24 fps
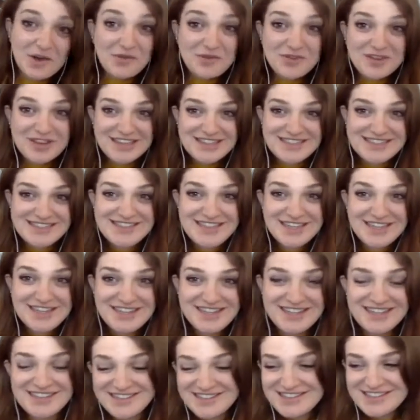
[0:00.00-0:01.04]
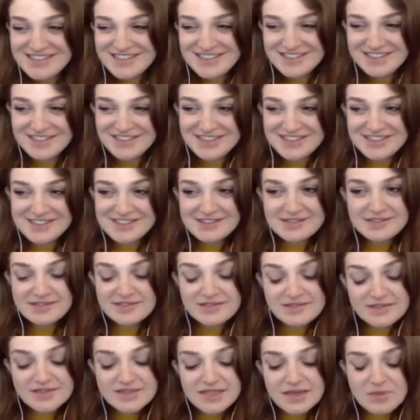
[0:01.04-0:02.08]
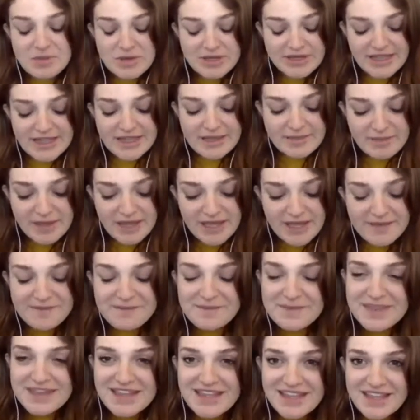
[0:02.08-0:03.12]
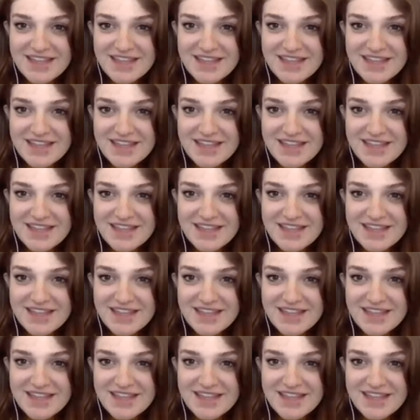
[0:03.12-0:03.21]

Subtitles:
hopefully it's still like someone like me.